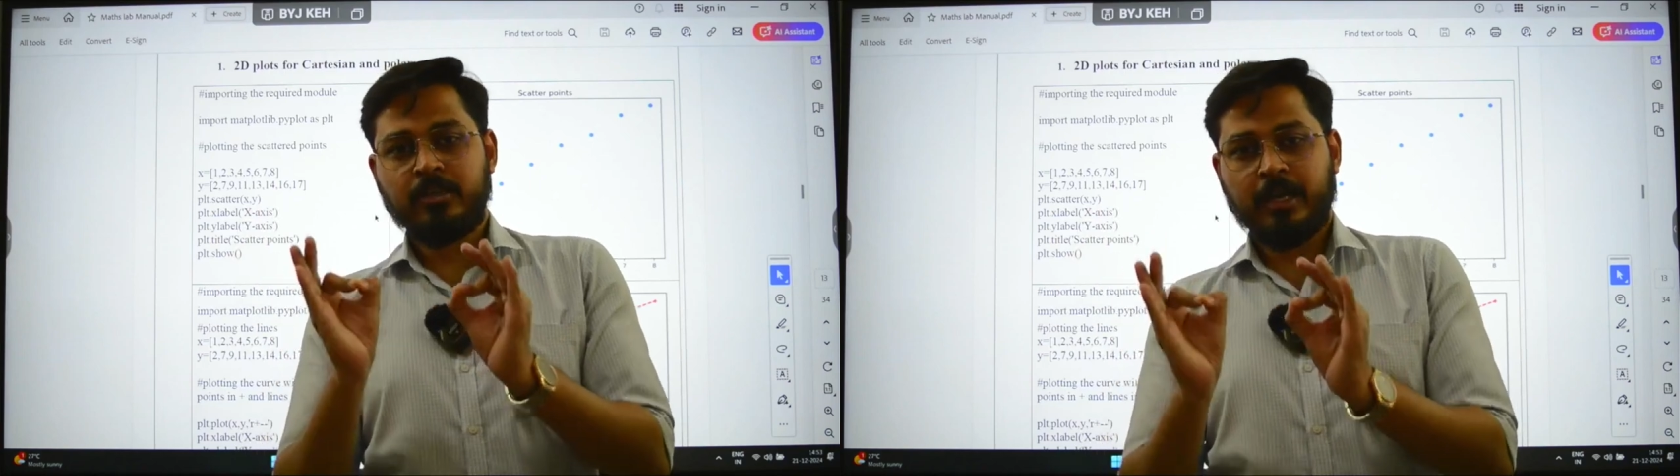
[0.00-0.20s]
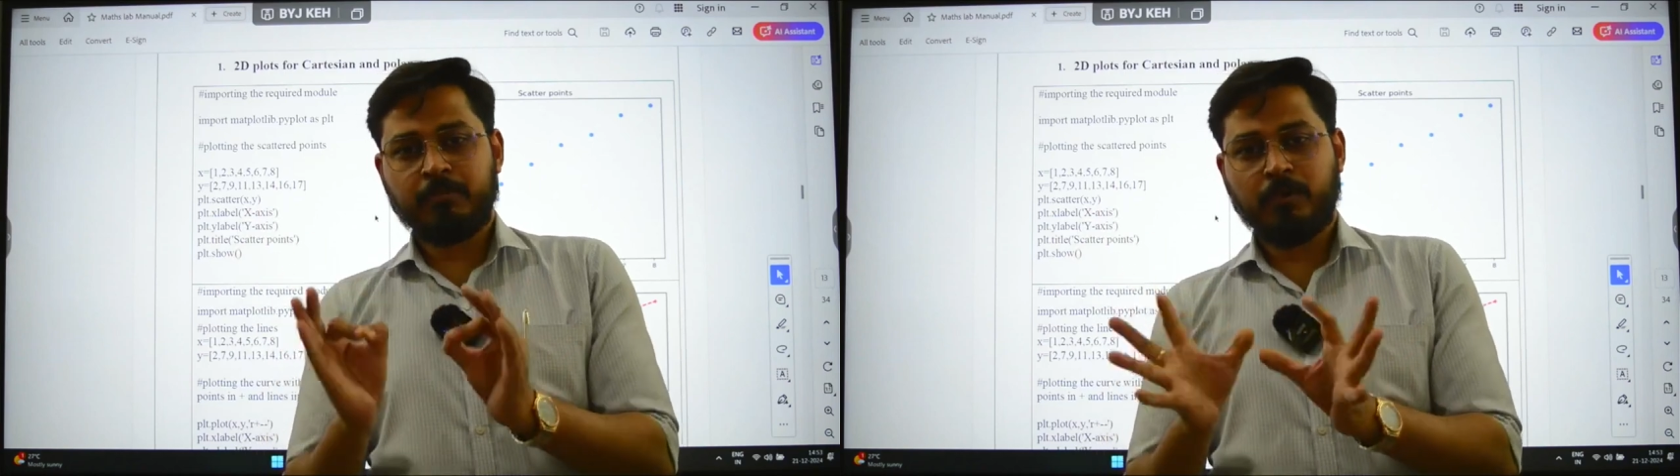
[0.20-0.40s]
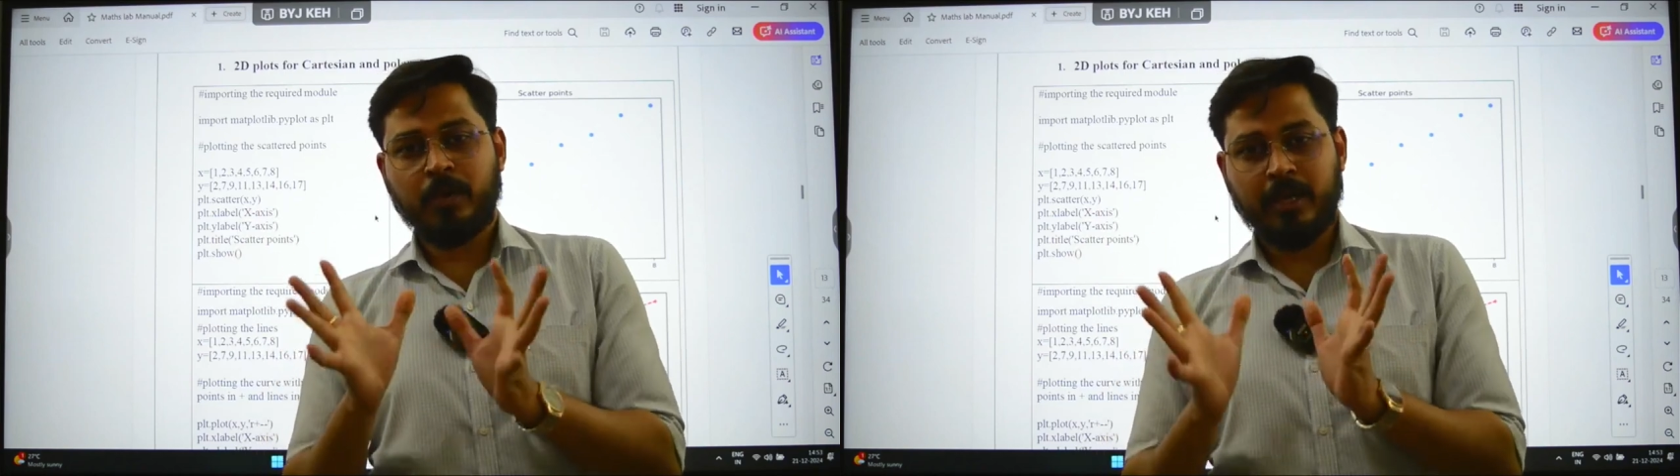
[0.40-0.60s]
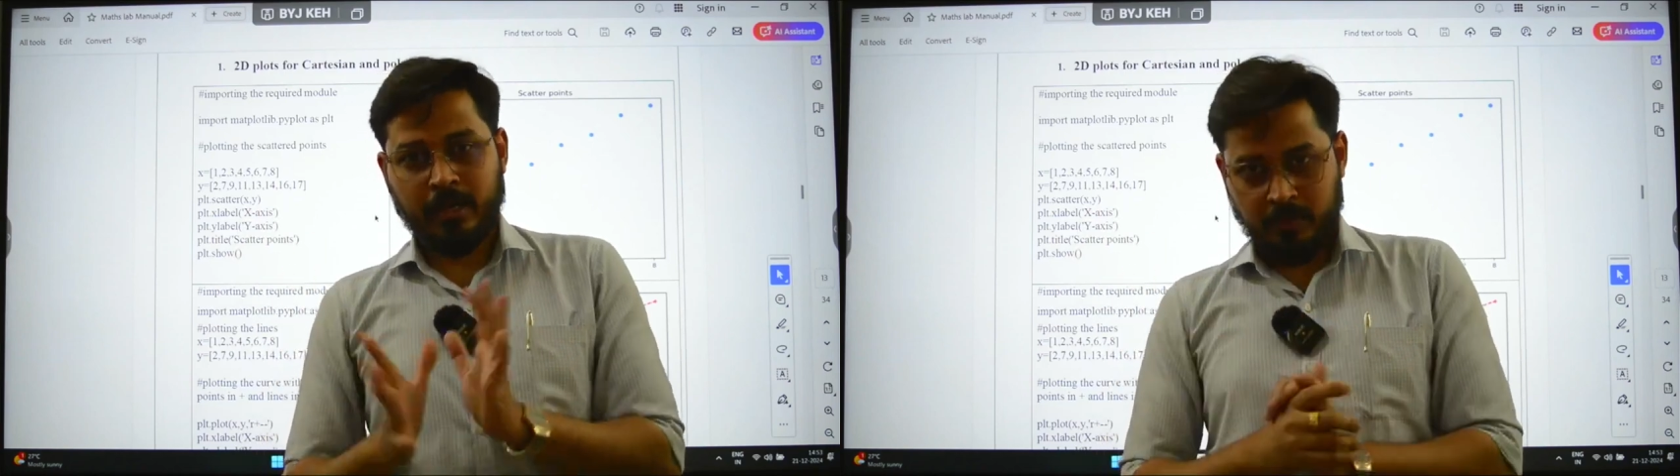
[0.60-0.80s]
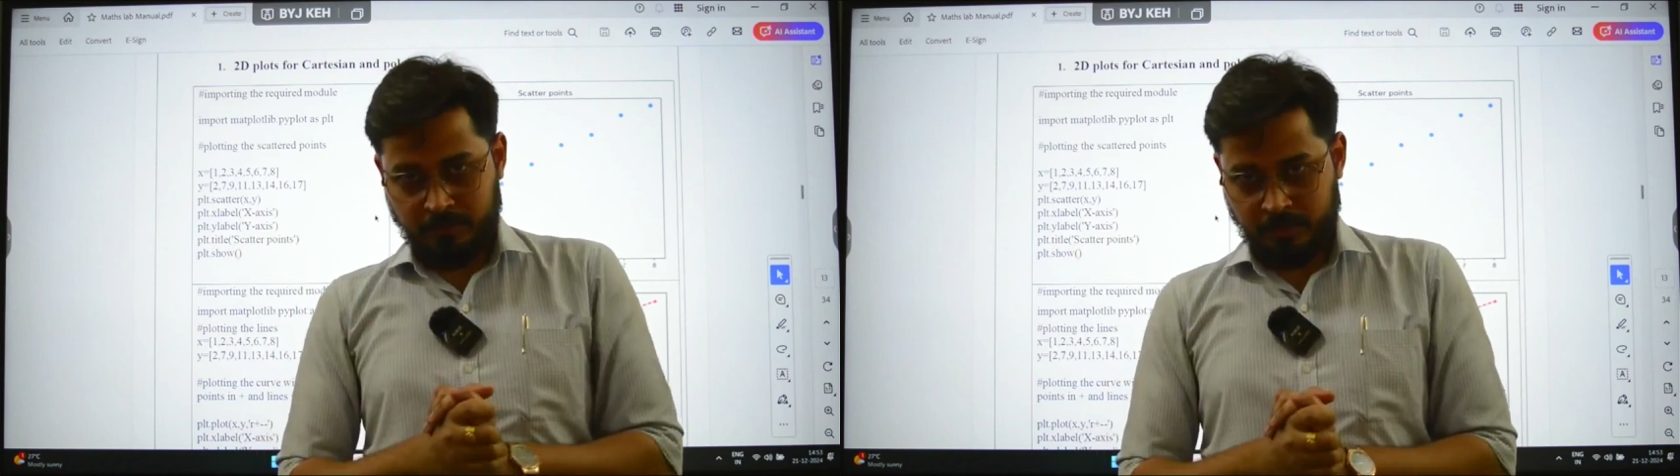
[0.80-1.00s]
and polar
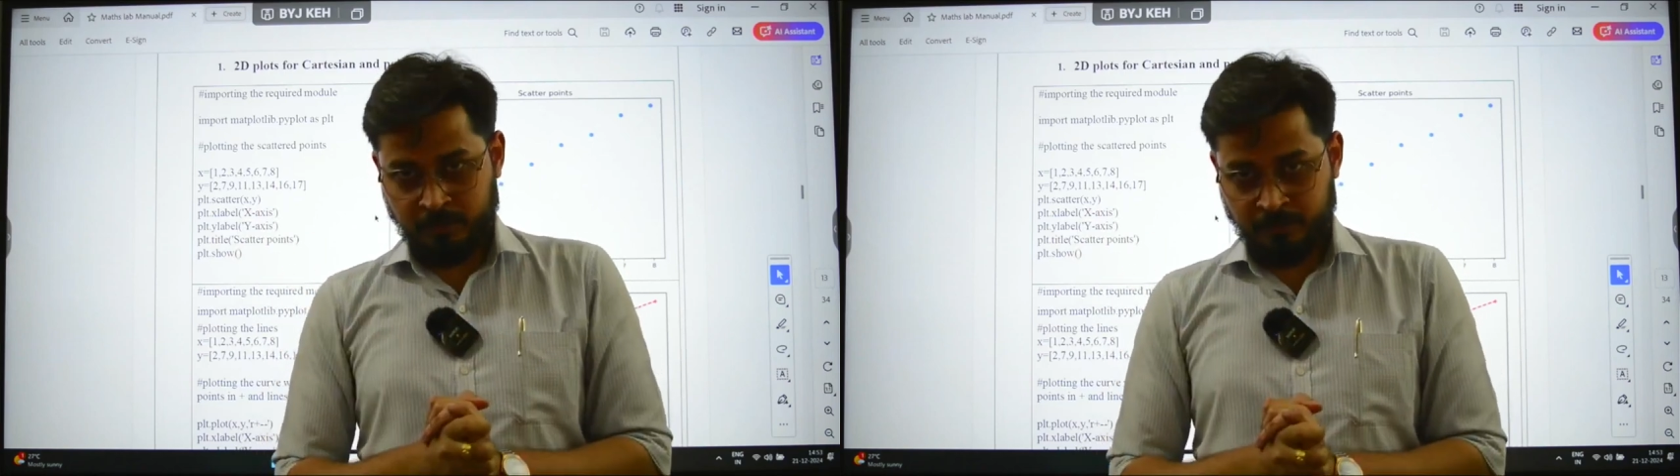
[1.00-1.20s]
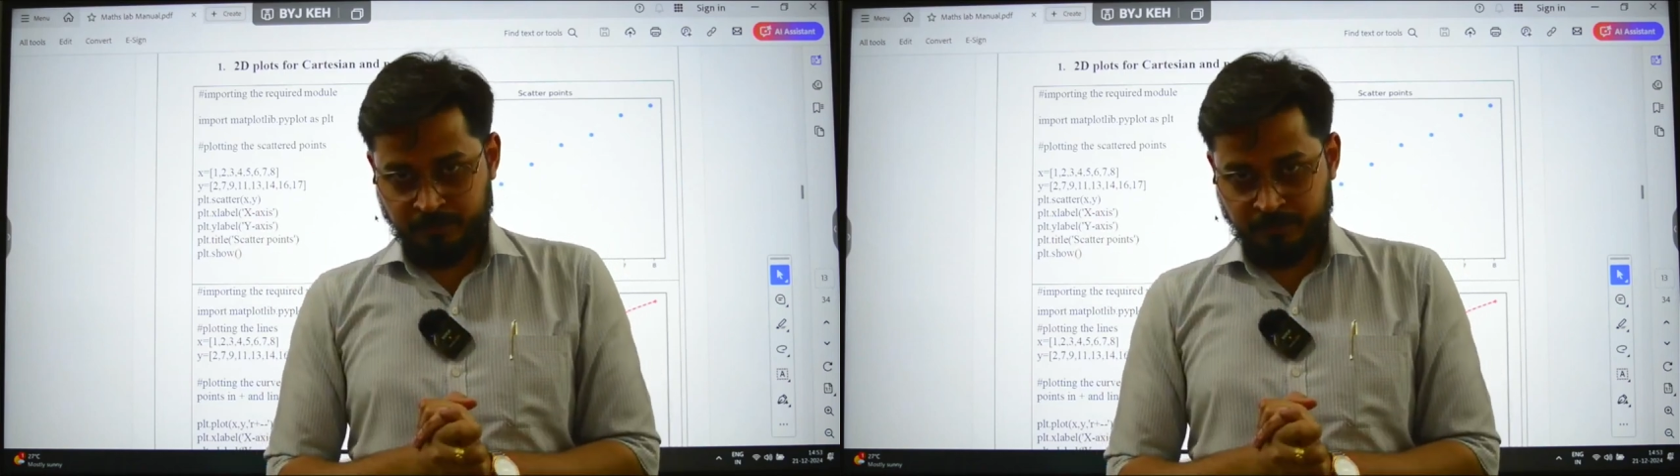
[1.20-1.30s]
curves.